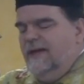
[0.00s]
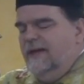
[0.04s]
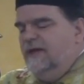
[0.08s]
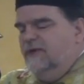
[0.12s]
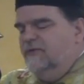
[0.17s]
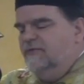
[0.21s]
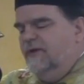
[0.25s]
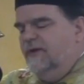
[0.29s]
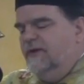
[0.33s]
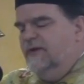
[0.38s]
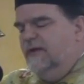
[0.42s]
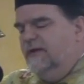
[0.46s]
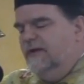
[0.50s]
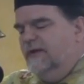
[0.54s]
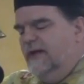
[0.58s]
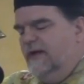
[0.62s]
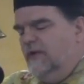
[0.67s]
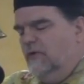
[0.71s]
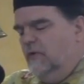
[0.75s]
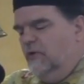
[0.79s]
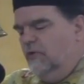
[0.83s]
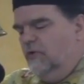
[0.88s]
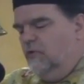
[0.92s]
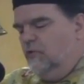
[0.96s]
and trying to dedicate
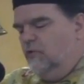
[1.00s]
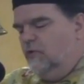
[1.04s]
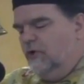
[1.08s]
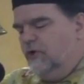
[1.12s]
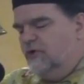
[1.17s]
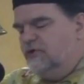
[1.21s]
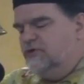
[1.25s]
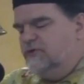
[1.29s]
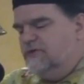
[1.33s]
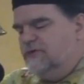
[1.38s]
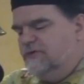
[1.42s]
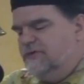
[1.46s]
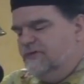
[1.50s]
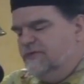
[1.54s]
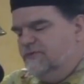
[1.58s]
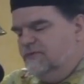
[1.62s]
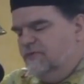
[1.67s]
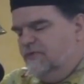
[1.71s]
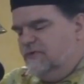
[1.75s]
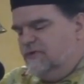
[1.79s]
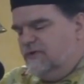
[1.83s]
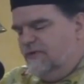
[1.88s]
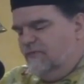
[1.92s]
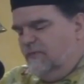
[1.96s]
all the works
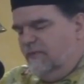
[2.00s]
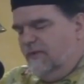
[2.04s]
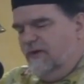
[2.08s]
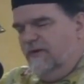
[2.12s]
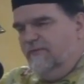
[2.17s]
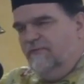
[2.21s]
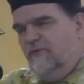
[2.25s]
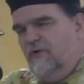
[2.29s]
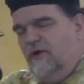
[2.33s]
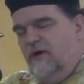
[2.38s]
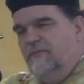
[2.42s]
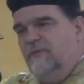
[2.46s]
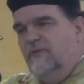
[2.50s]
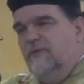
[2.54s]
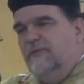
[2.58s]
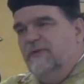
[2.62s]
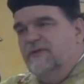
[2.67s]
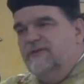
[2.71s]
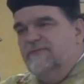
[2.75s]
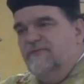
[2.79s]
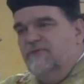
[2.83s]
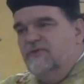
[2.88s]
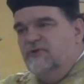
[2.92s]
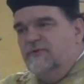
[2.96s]
who's ever been involved with the
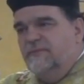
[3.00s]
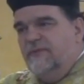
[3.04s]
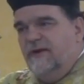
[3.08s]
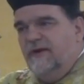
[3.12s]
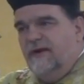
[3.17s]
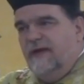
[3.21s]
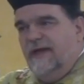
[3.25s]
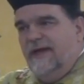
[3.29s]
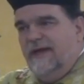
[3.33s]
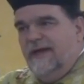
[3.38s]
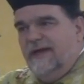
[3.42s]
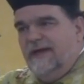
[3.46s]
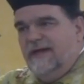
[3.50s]
Blessed Virgin Mary